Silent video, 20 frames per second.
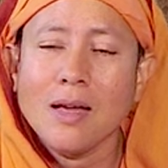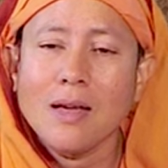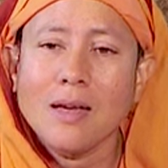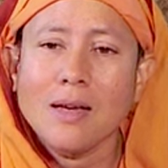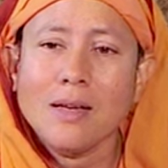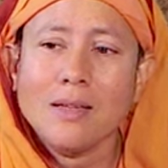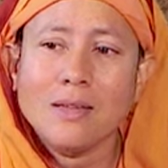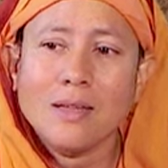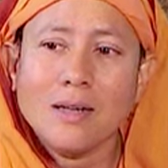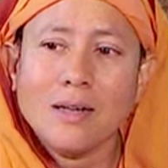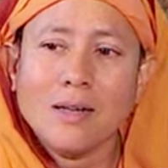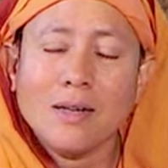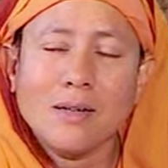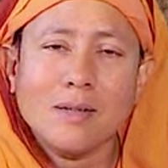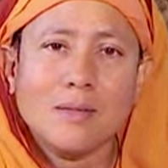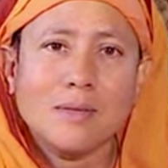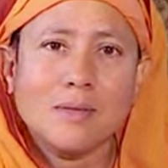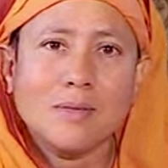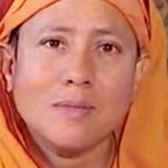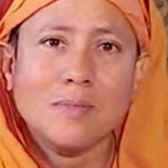In
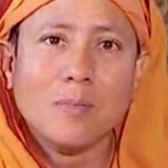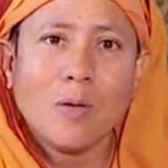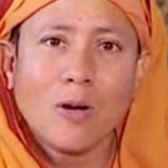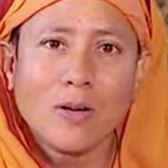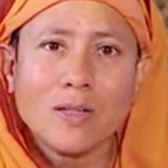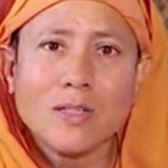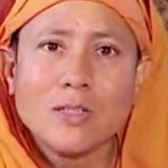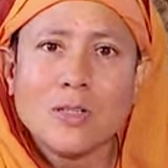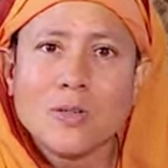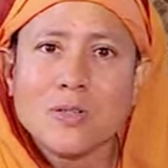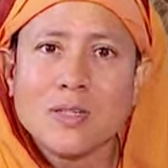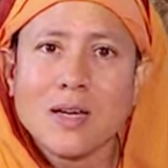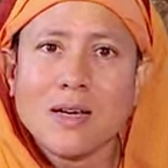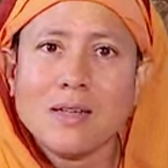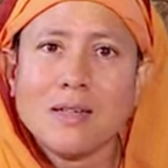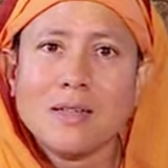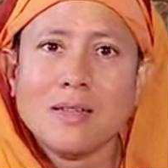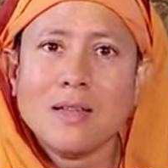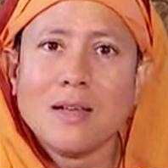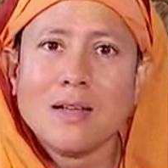the modern
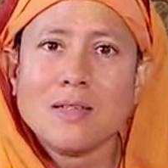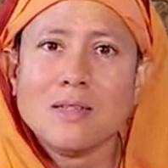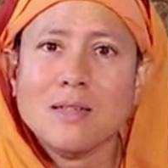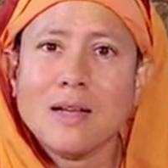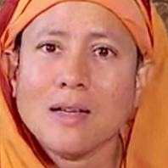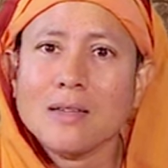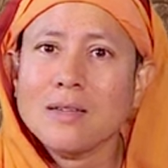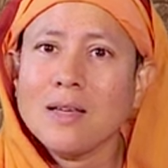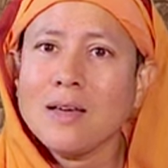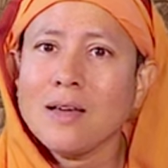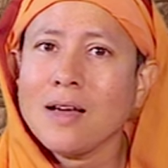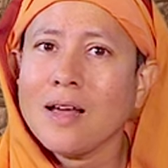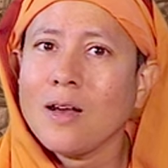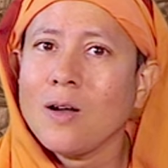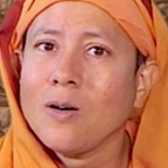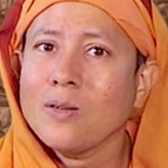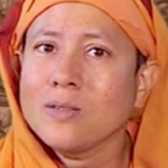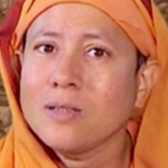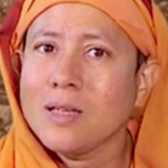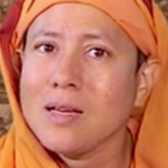society, there is nothing
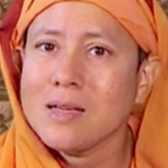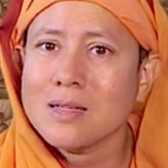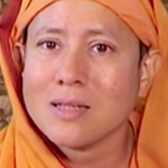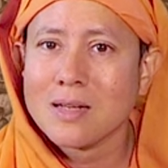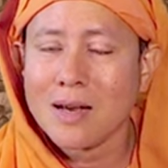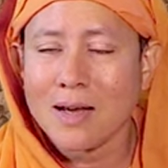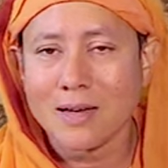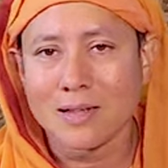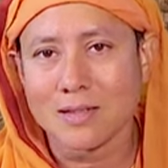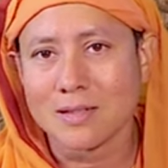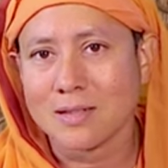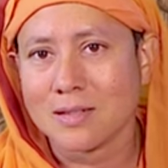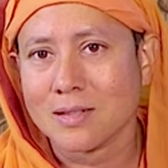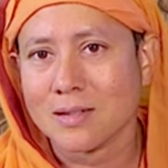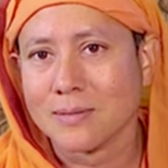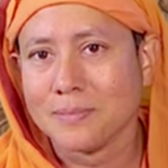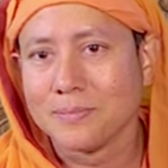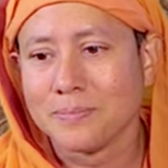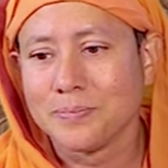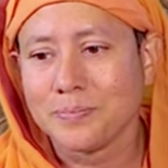along these lines
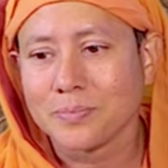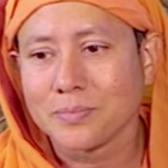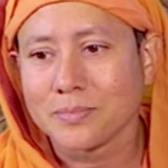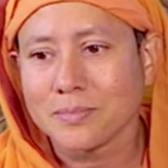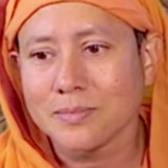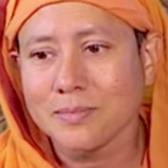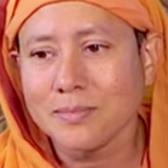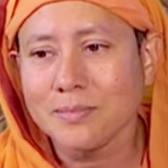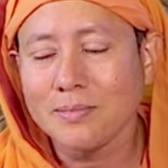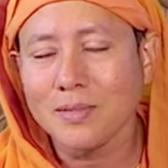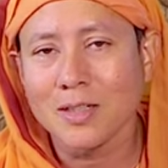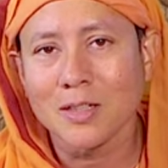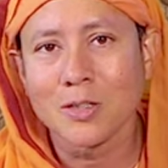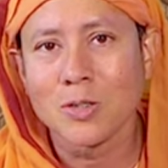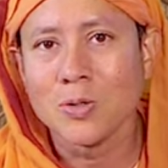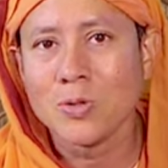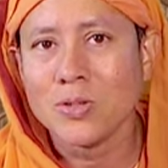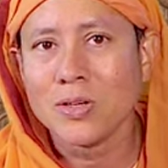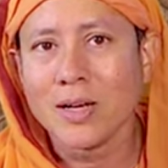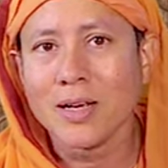
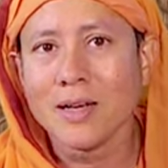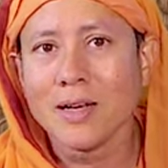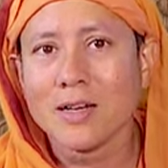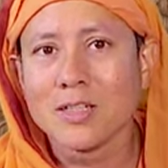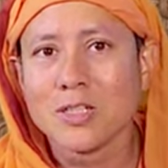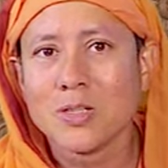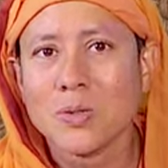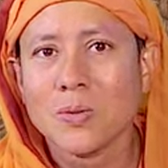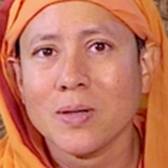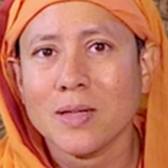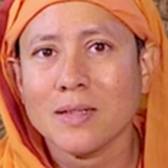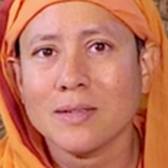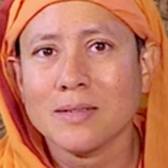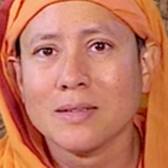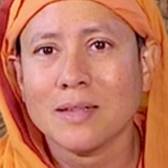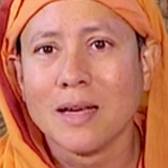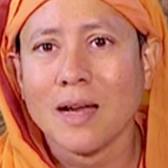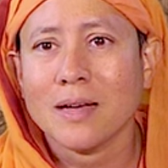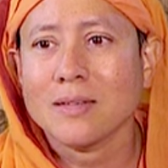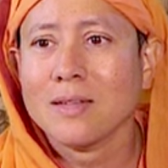to train our
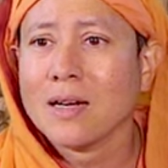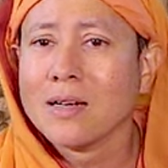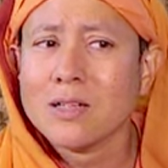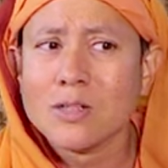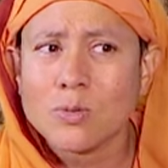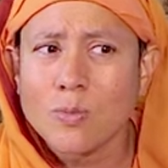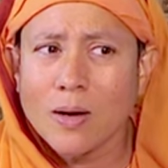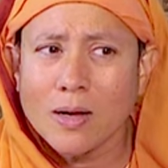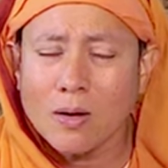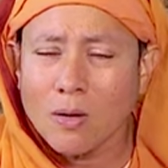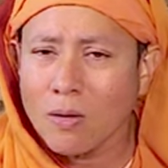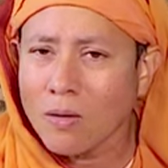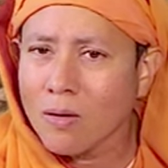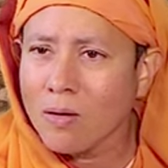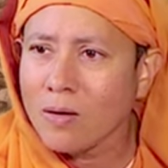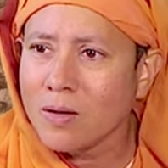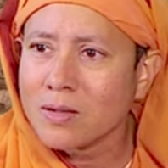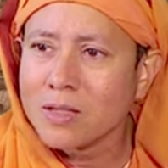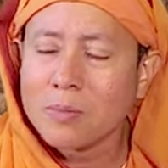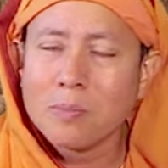students. And that is why
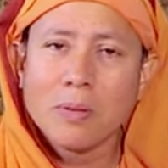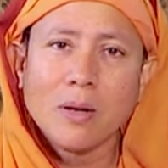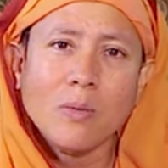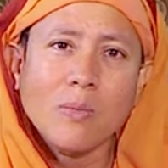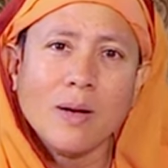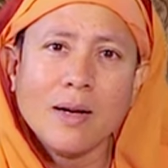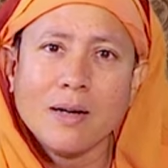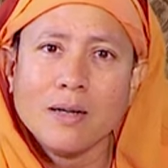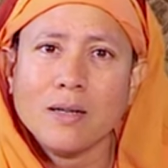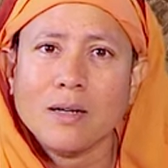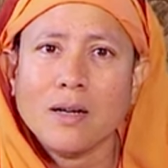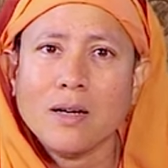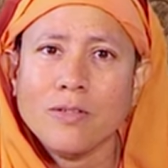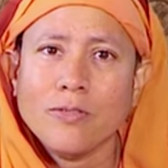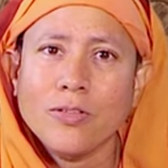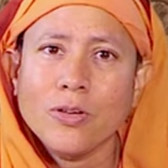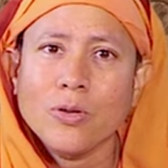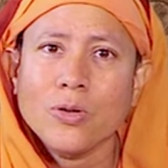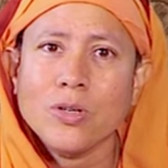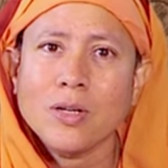all the prevalent
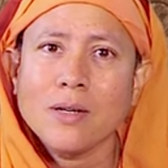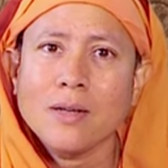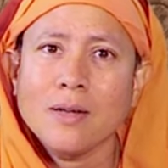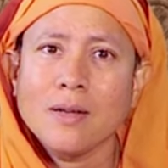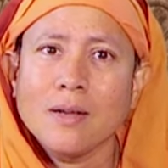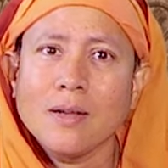confusion